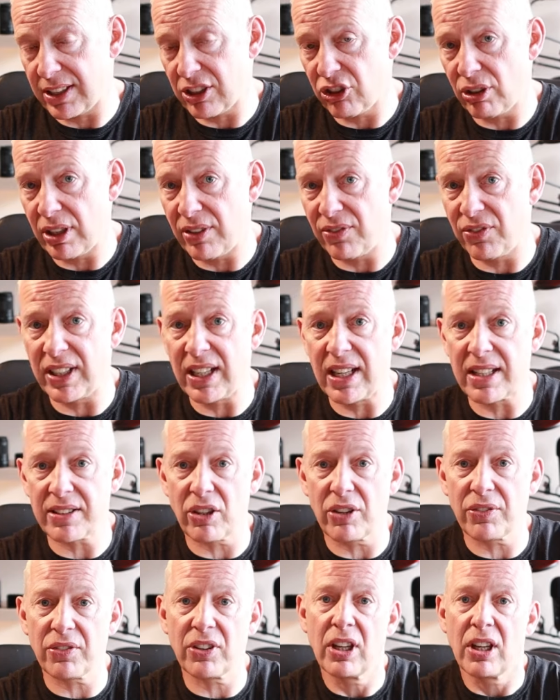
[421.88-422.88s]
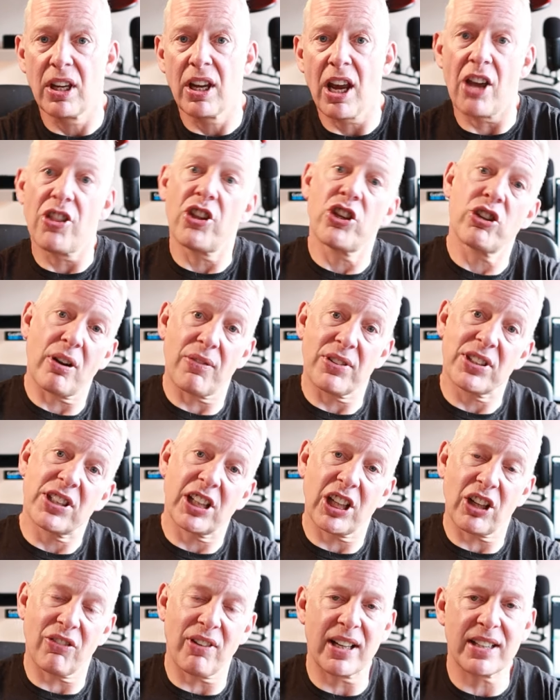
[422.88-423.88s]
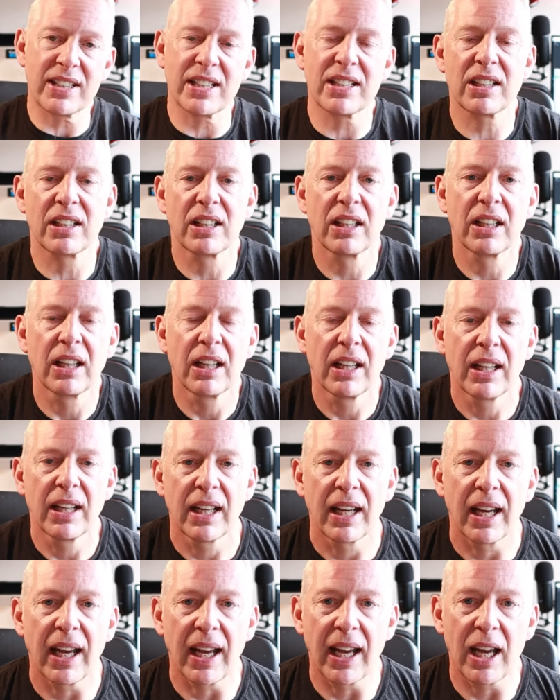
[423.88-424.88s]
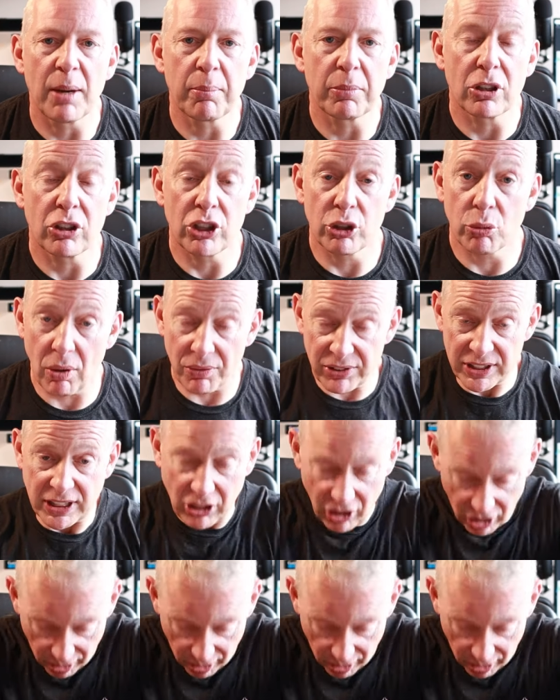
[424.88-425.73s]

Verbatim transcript: really veers off, and then you're having to correct it. Um, you obviously